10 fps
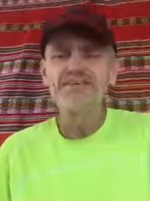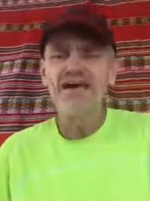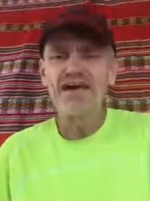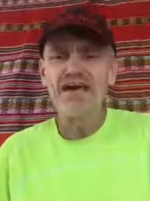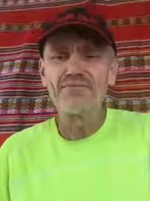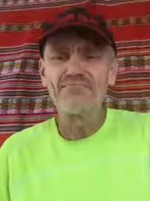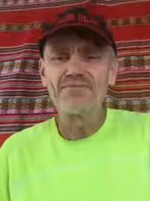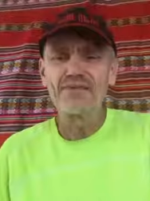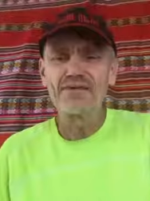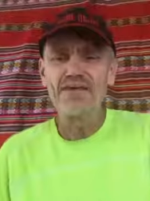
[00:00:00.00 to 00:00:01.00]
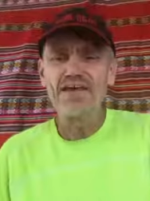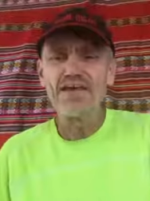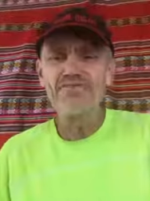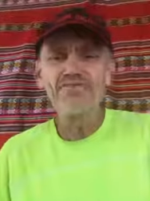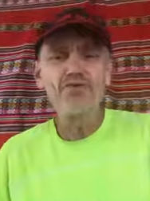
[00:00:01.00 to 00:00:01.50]
Um,
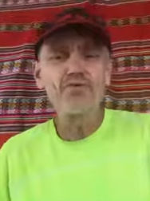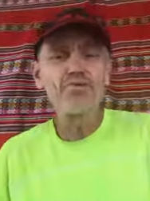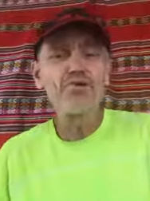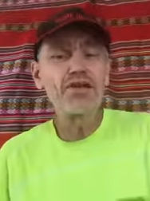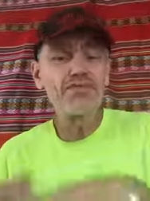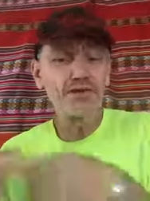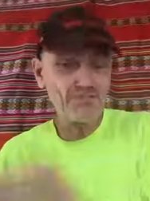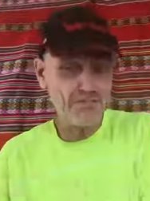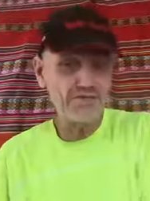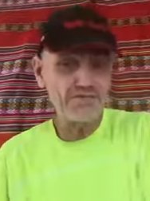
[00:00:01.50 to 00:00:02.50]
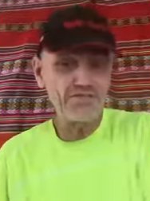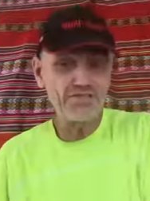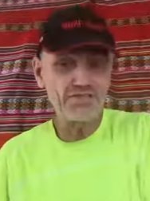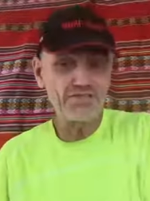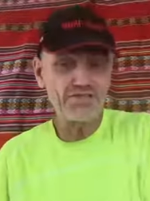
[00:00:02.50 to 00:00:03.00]
if you live outside of these
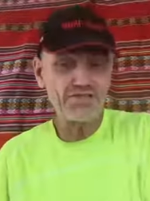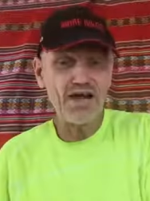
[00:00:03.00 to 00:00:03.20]
countries,